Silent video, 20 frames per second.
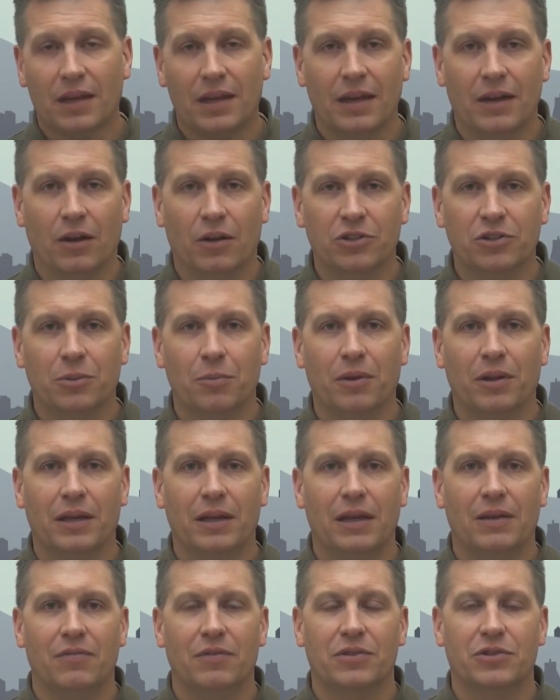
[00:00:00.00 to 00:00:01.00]
it
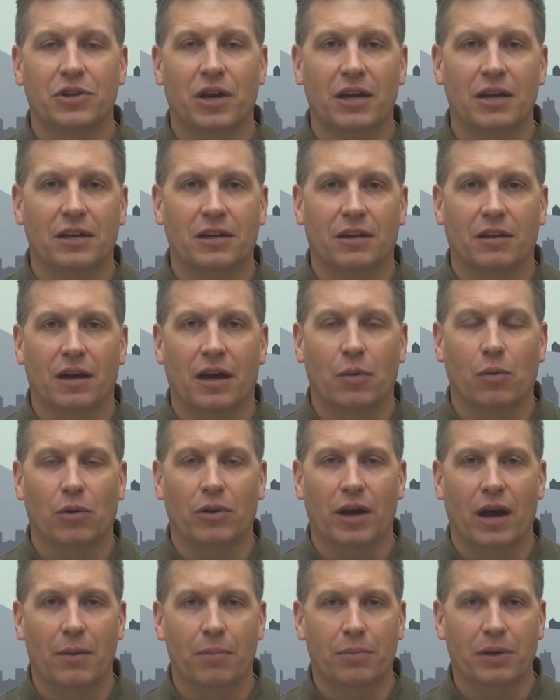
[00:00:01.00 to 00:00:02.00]
ultimately, even signed into law, will
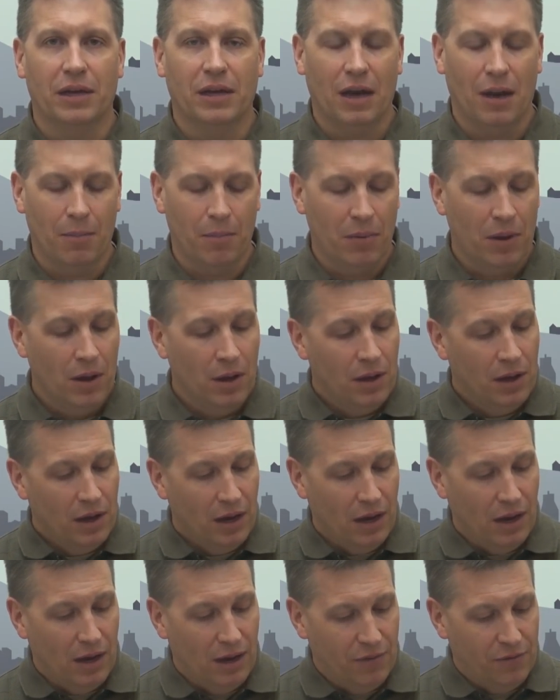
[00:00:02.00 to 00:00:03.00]
not become
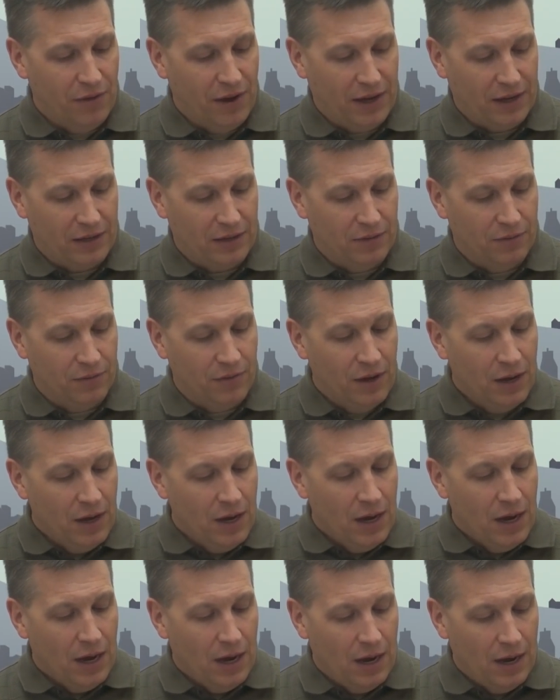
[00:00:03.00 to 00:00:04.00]
effective.
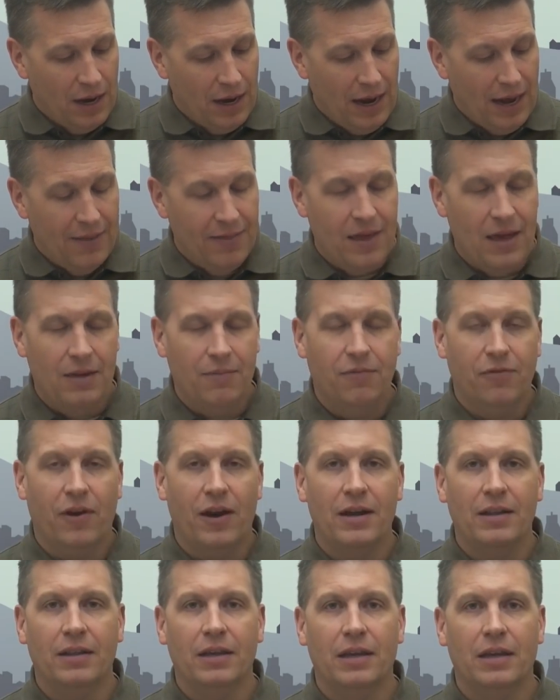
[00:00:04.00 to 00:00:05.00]
And then
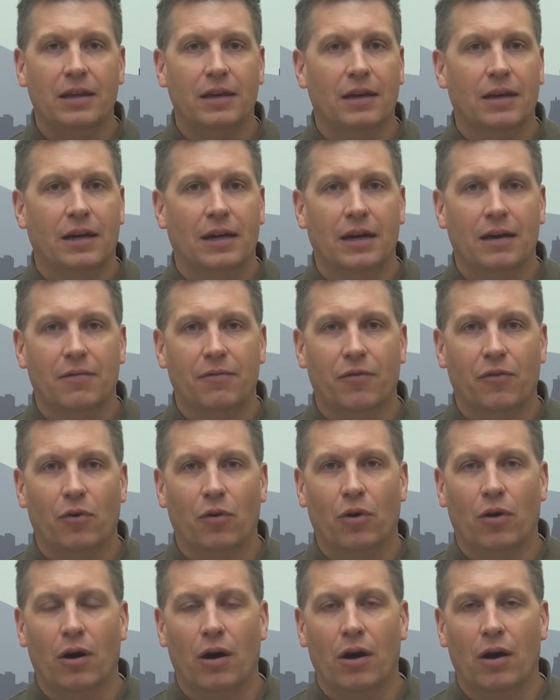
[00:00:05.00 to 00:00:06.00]
finally,
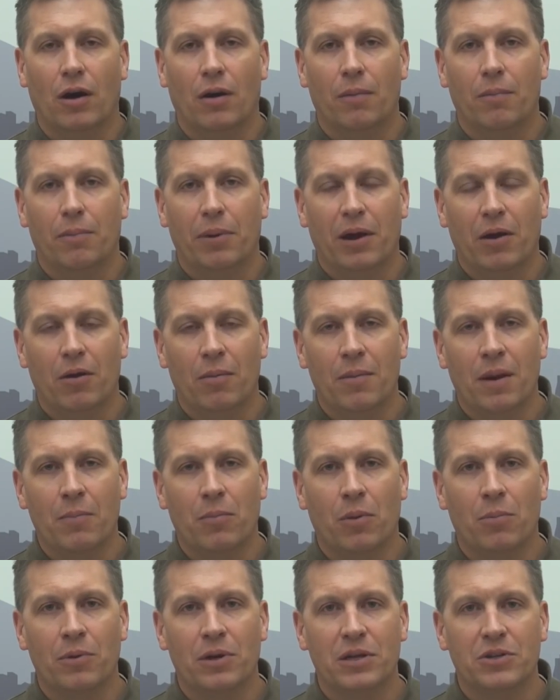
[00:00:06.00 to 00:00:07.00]
for our
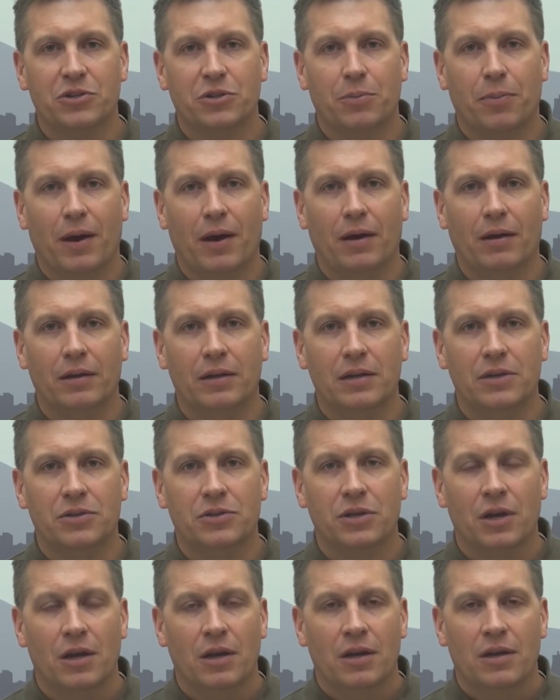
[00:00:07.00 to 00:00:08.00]
para-member
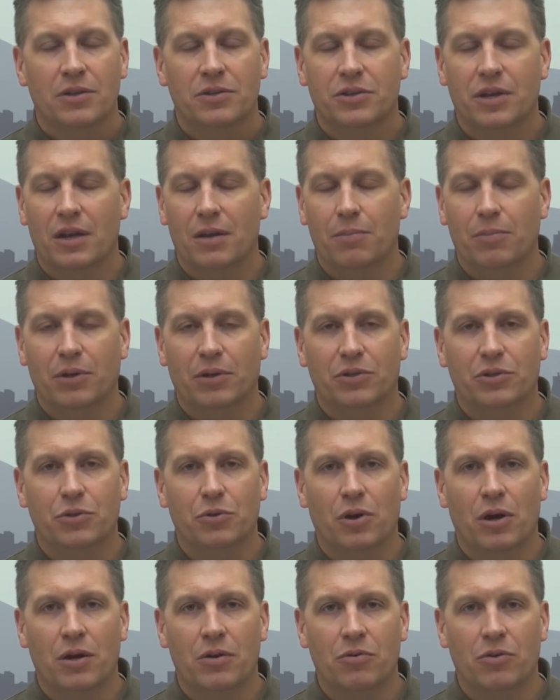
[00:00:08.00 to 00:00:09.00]
municipalities, Senate Bill
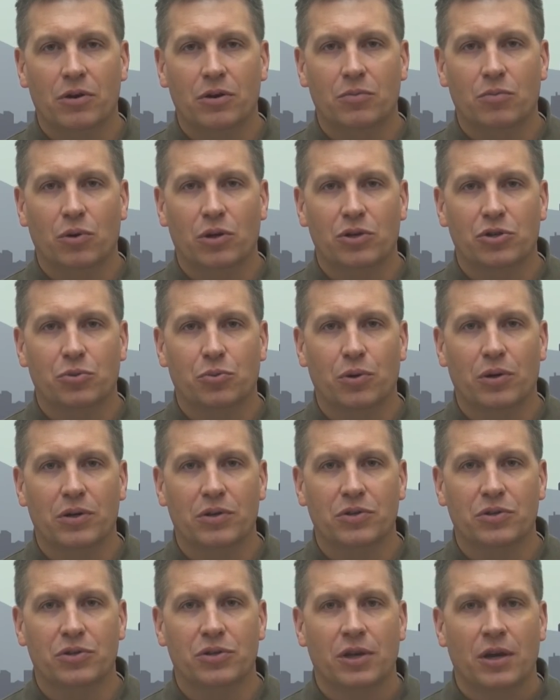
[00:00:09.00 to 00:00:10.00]
200, which
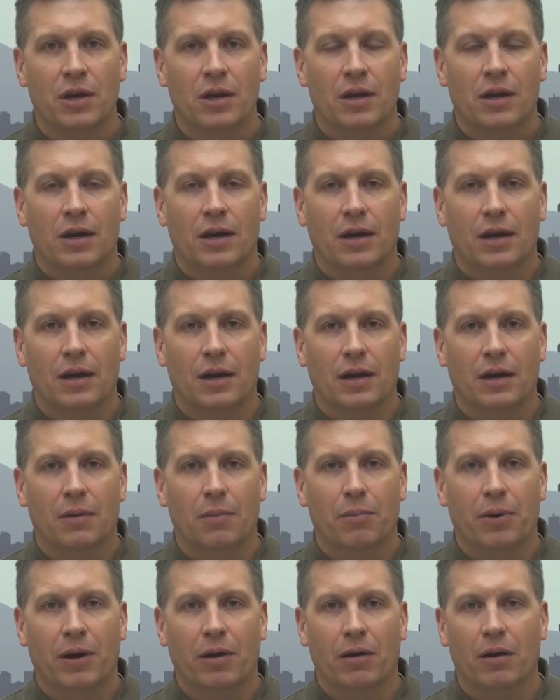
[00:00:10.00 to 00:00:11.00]
was
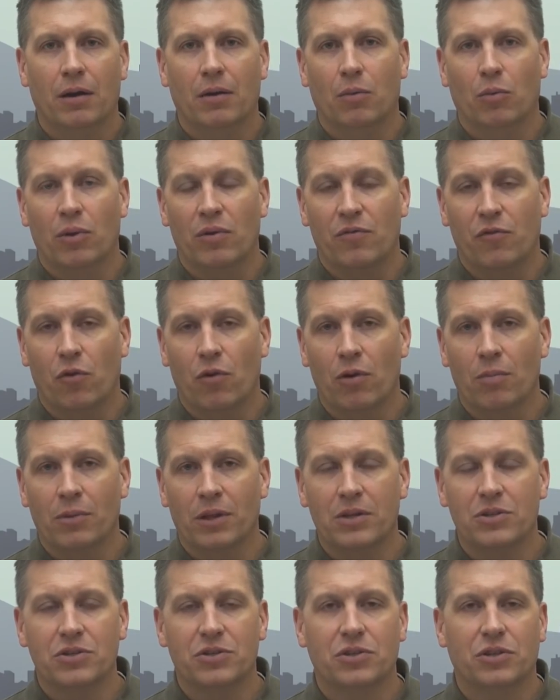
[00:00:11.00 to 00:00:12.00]
para reform
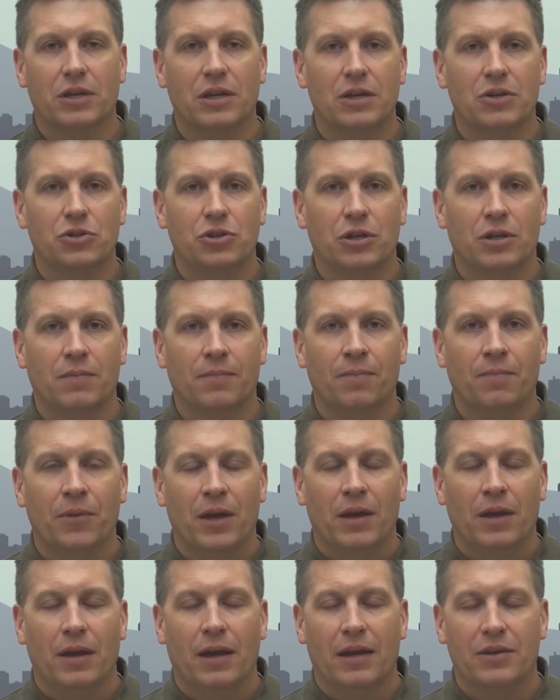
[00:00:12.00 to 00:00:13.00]
legislation,
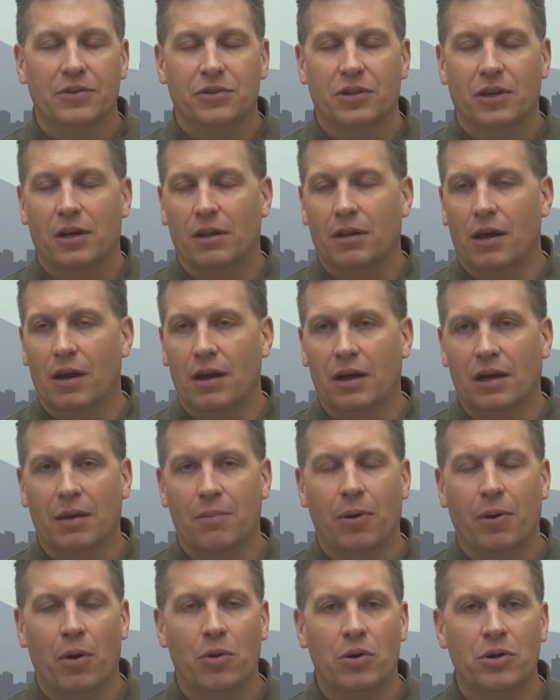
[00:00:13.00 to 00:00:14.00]
has a lot of
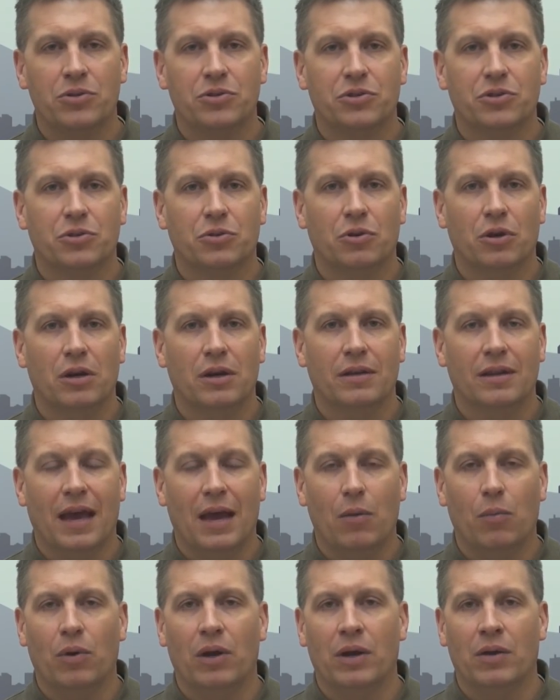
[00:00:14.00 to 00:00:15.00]
components to it.
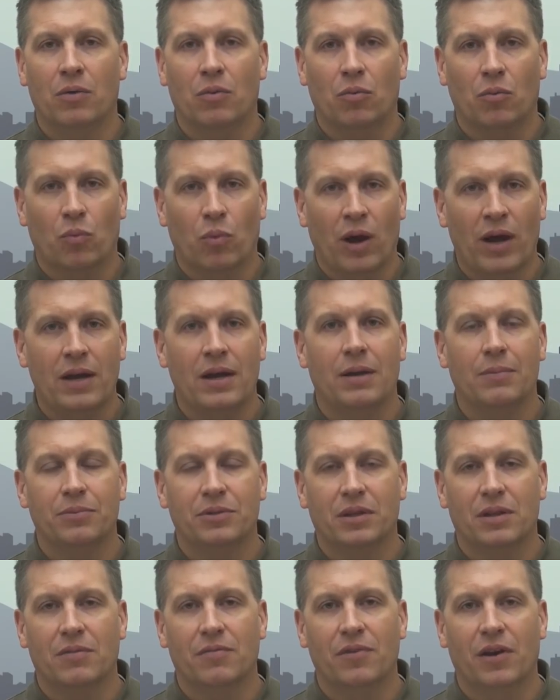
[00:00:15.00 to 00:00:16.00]
That went right up
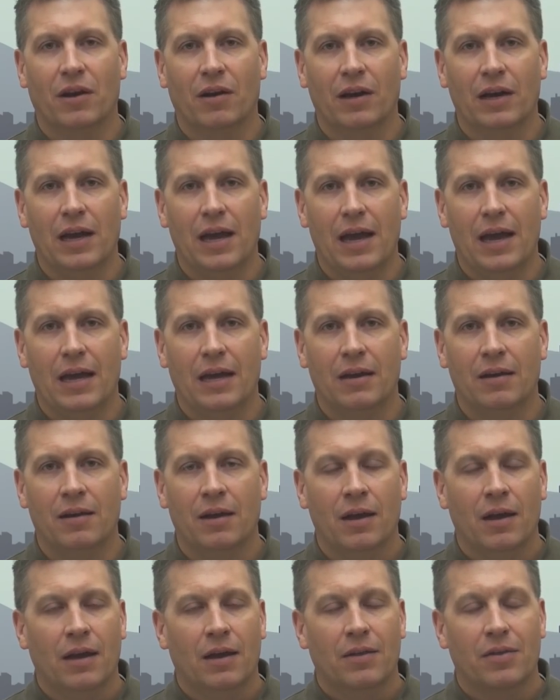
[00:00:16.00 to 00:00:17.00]
to the very
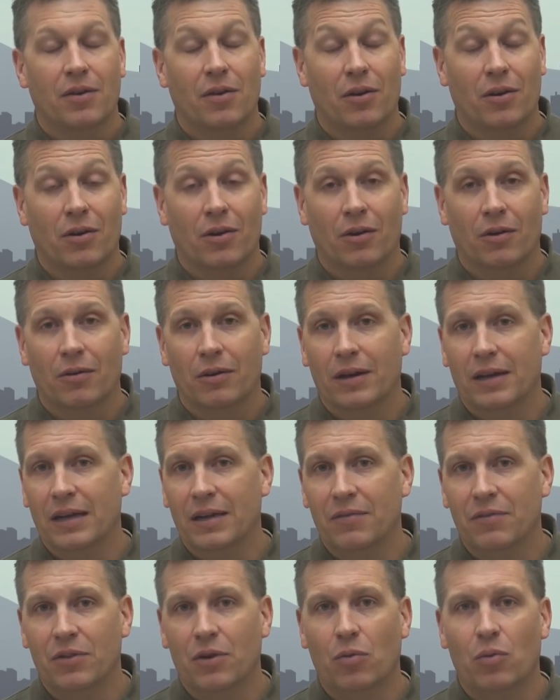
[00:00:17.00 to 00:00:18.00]
end. There,
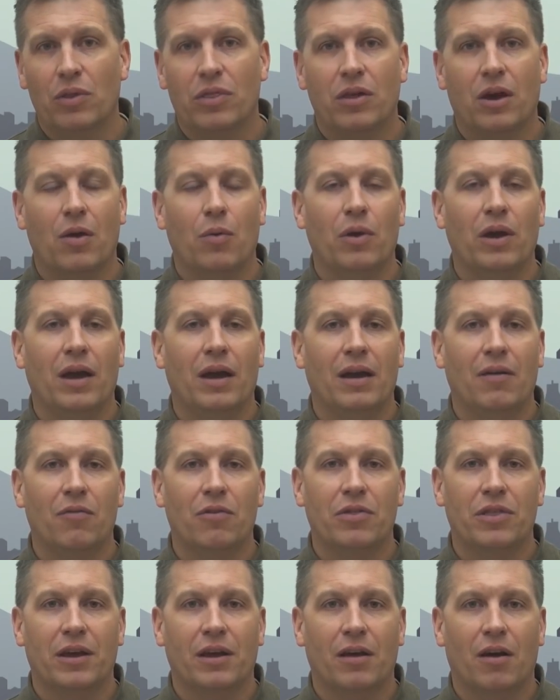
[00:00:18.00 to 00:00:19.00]
even though we thought we had
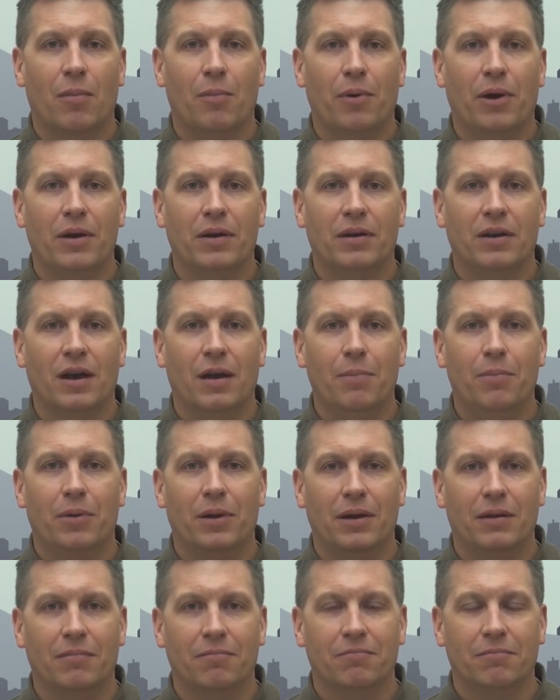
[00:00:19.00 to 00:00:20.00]
everything all buttoned up,
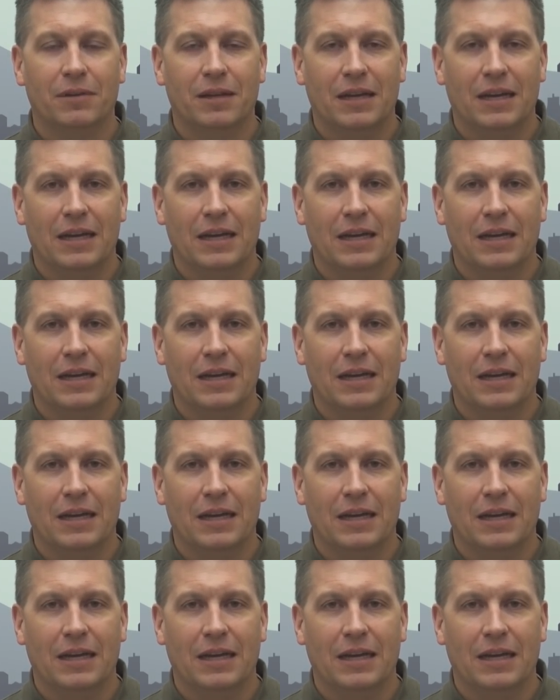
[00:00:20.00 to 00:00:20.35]
and